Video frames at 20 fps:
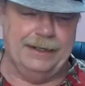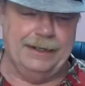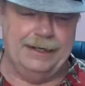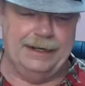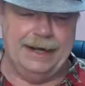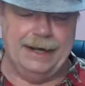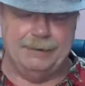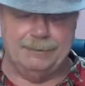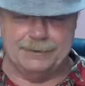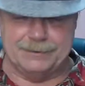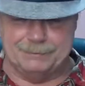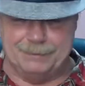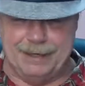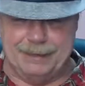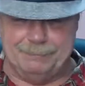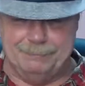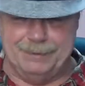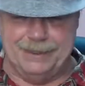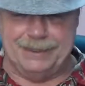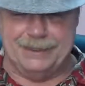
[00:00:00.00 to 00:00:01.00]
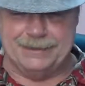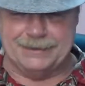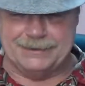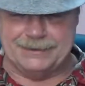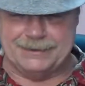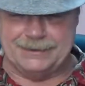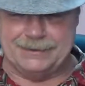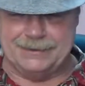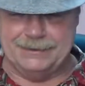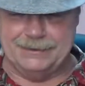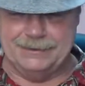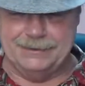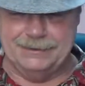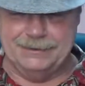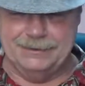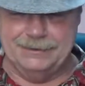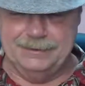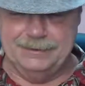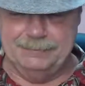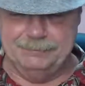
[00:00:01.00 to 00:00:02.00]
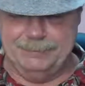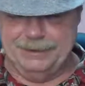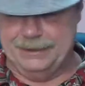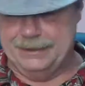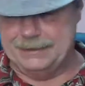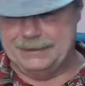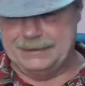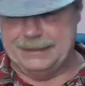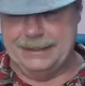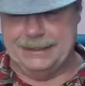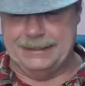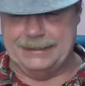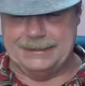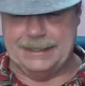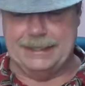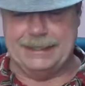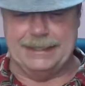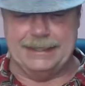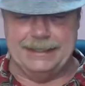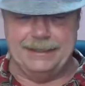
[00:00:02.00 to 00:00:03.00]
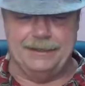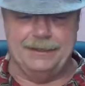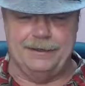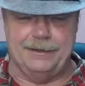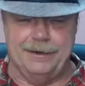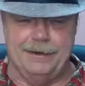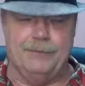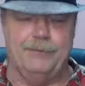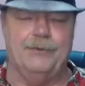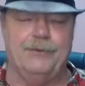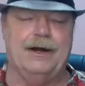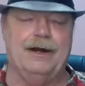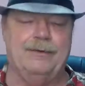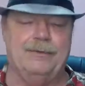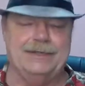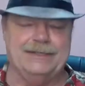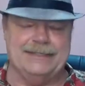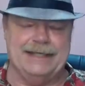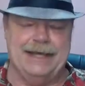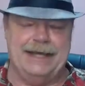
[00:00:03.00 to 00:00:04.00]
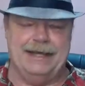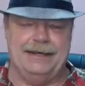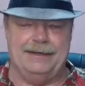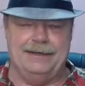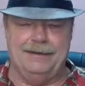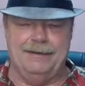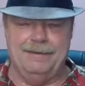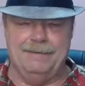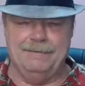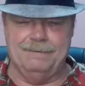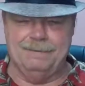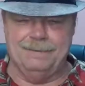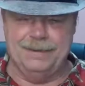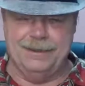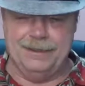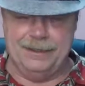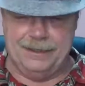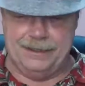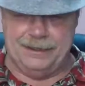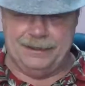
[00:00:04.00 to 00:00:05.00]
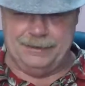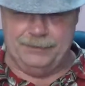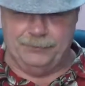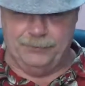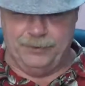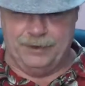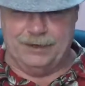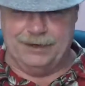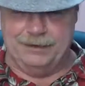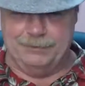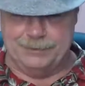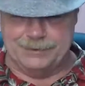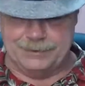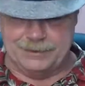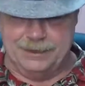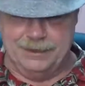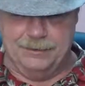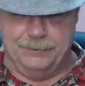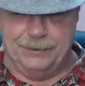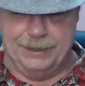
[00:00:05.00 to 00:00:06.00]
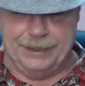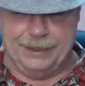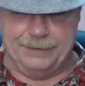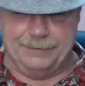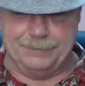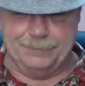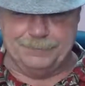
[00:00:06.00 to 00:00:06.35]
And that was my biggest thing, is I needed to know where I was at and where I was going.